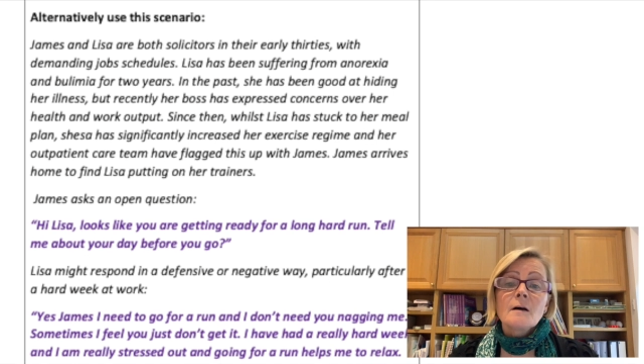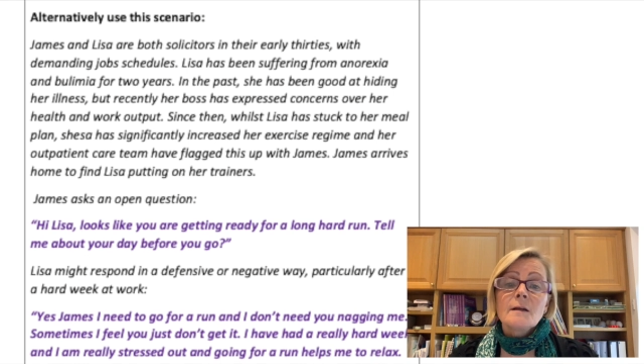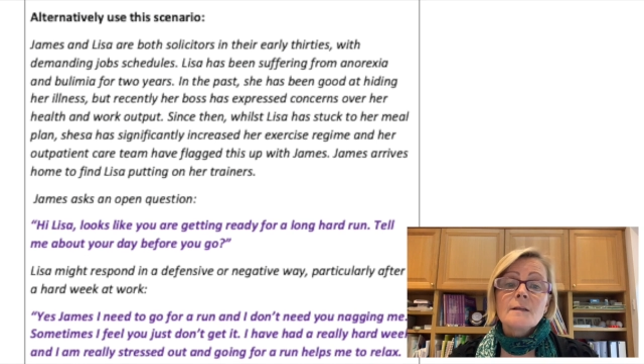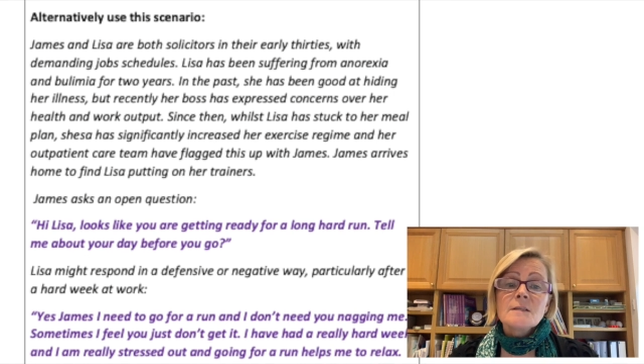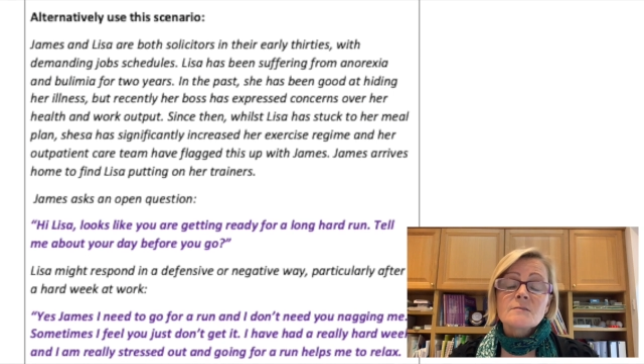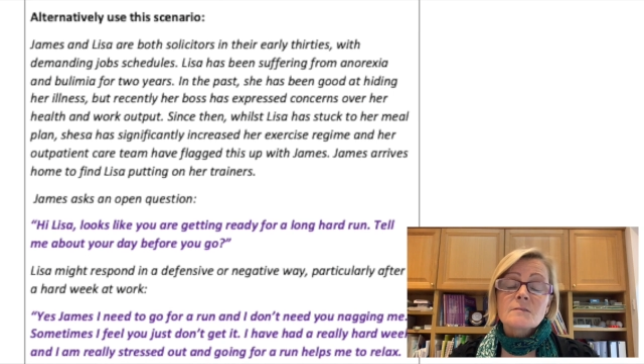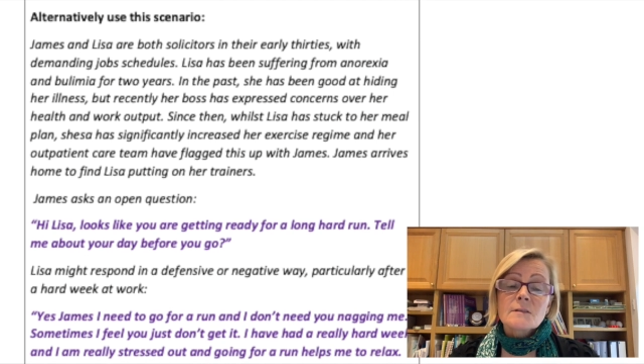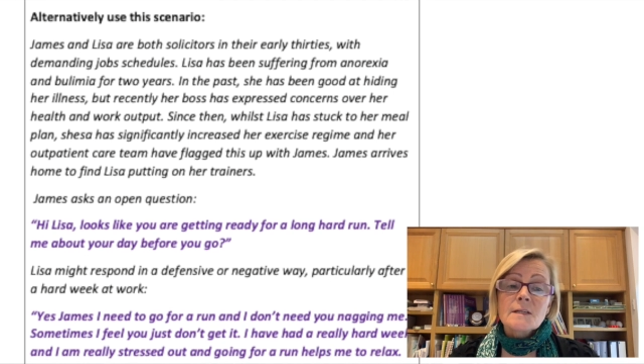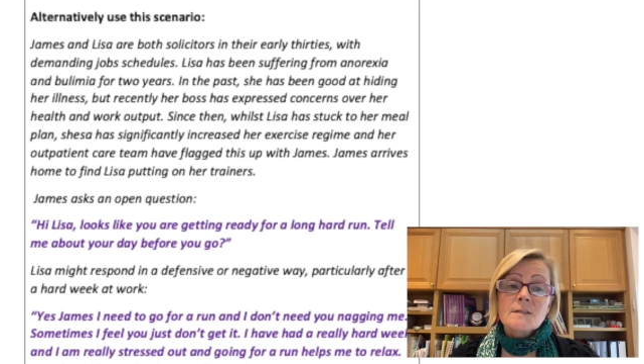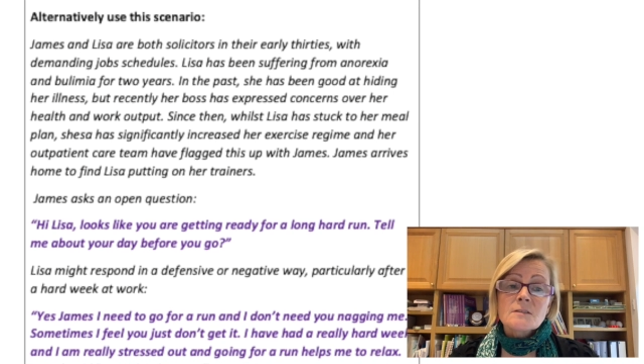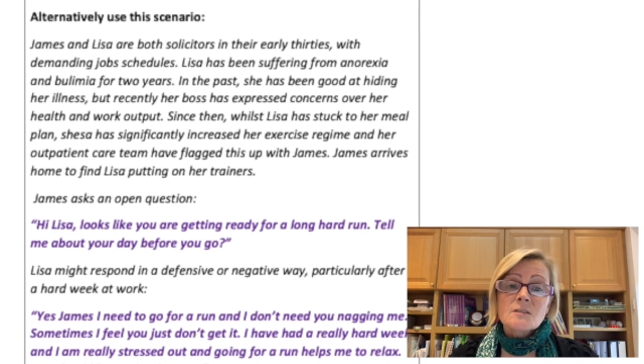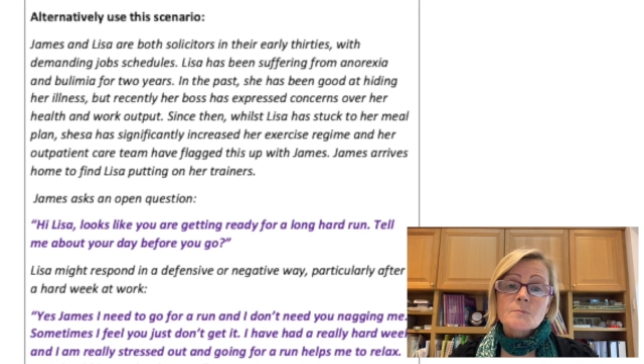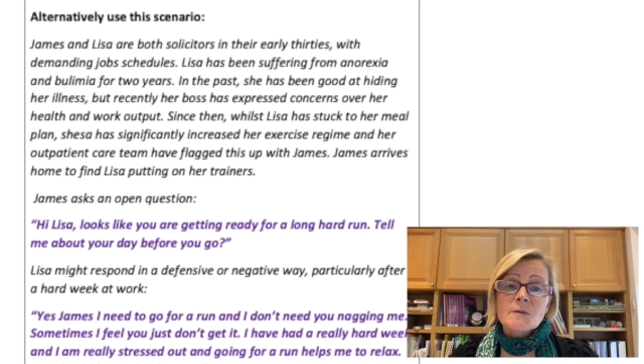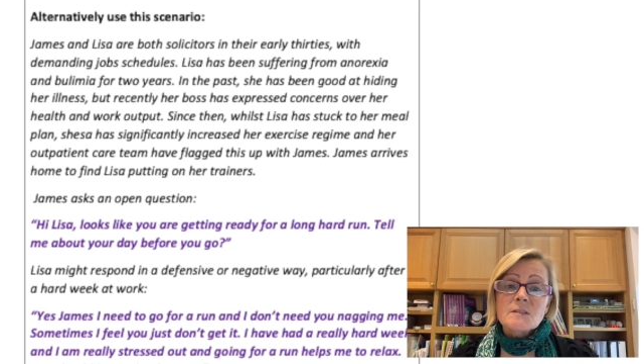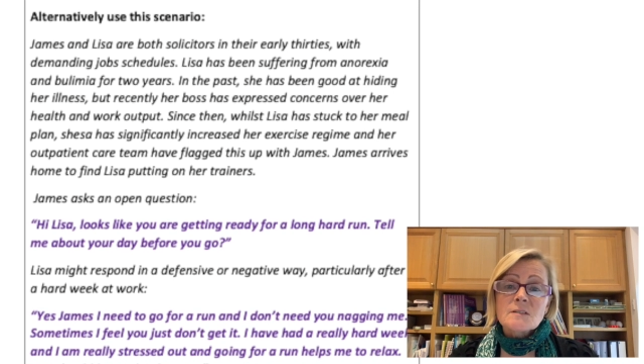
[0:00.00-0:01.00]

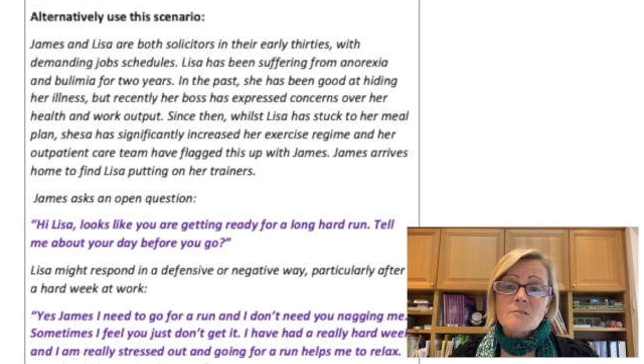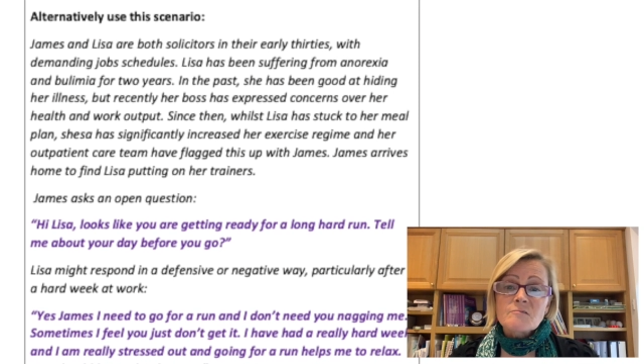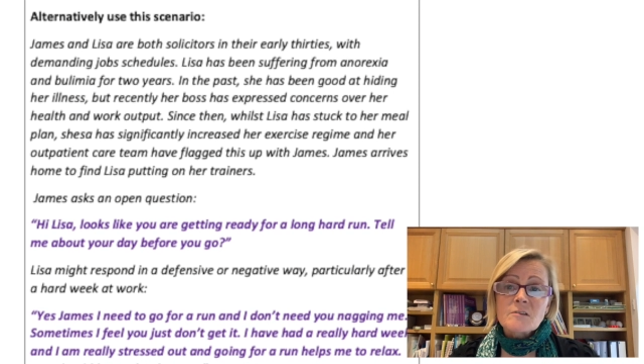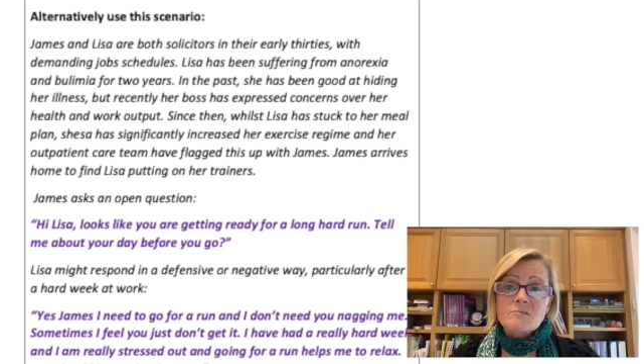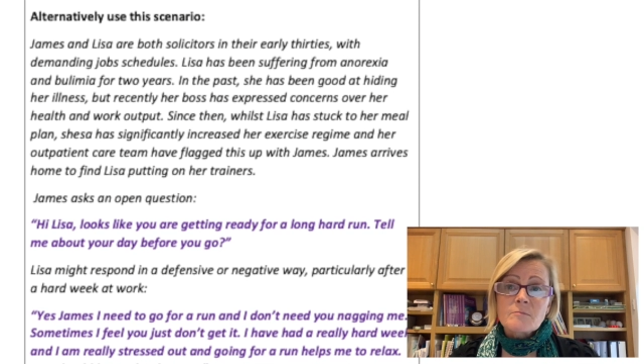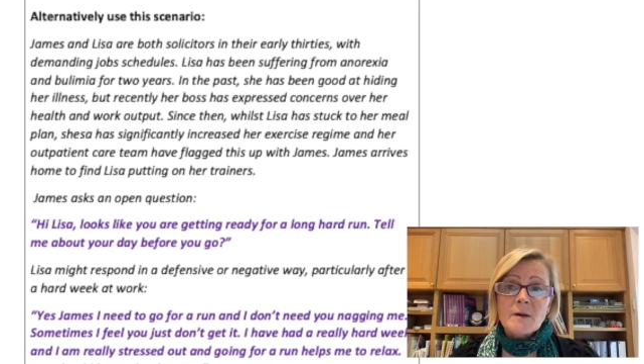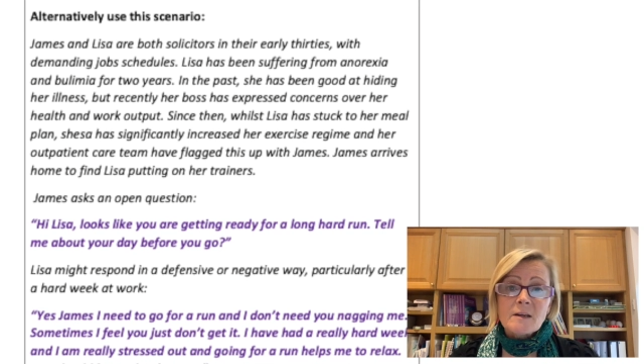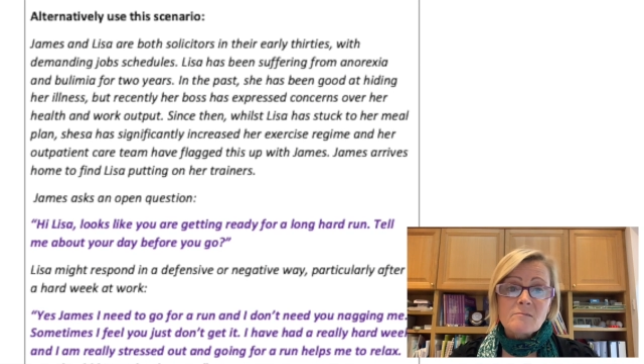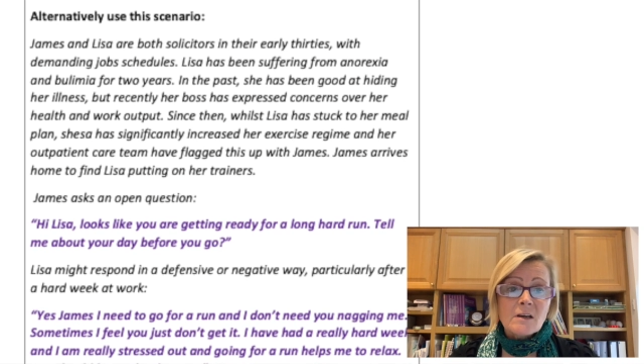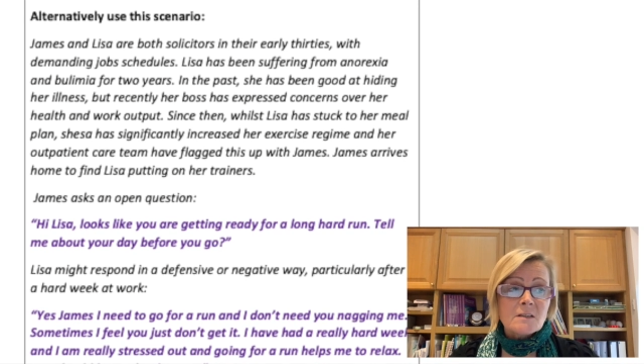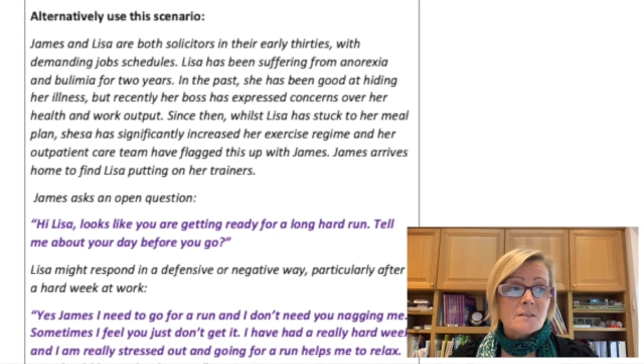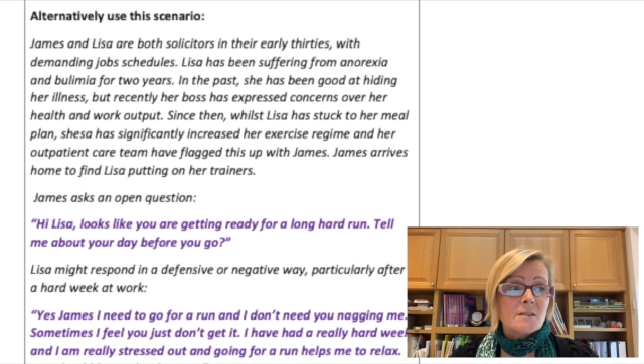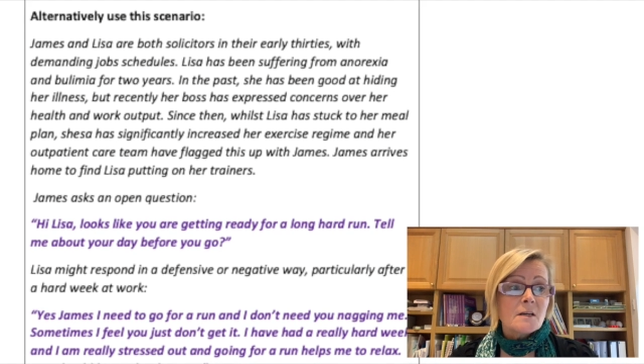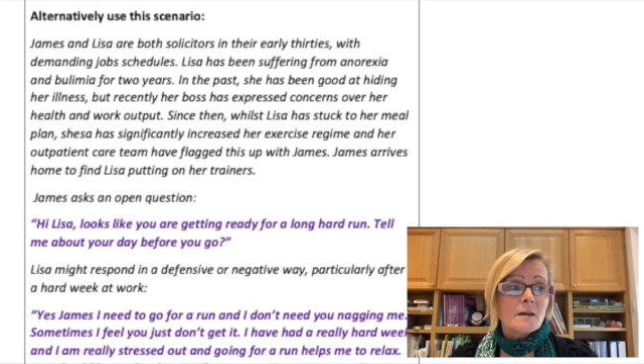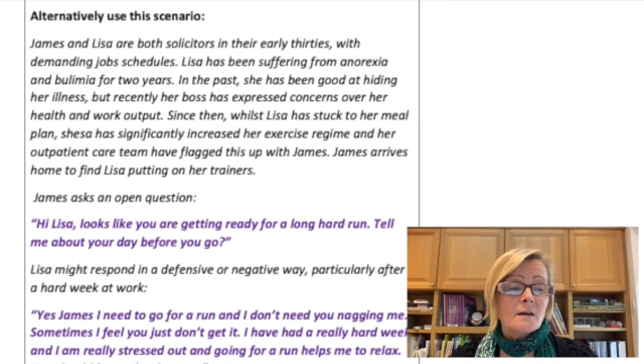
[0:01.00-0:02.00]
Lisa's been suffering from
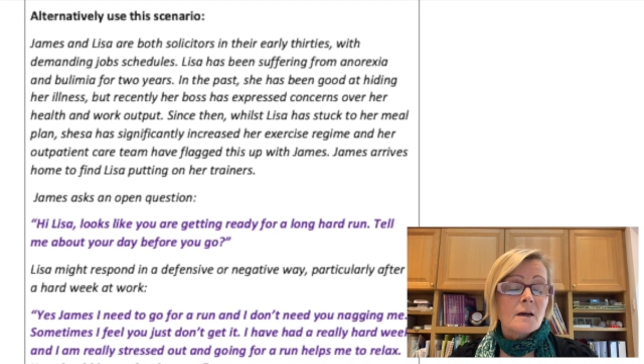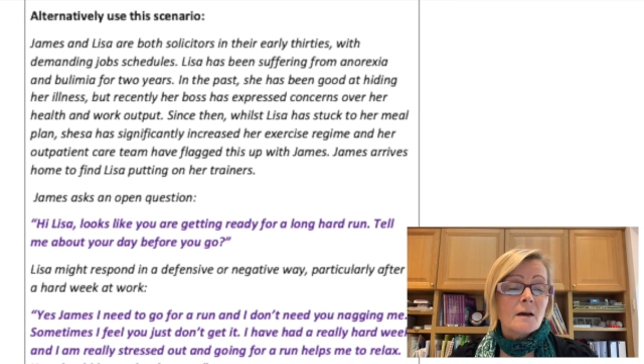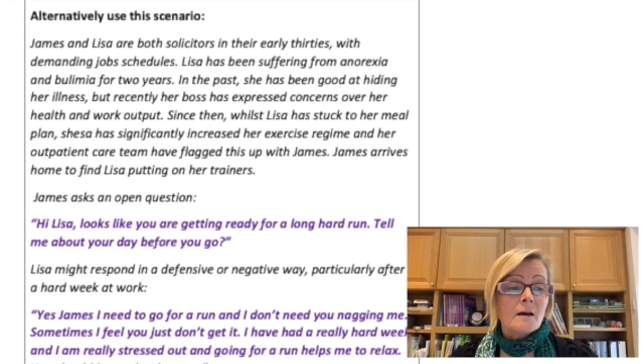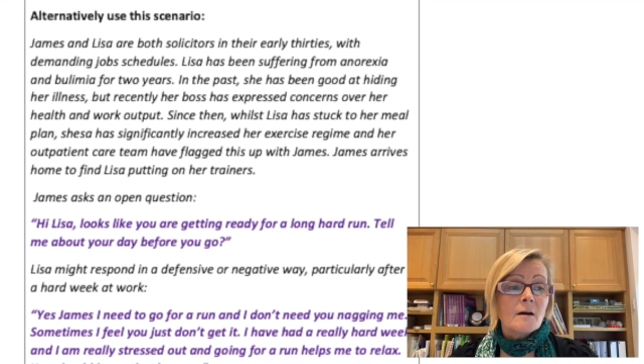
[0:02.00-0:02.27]
anorexia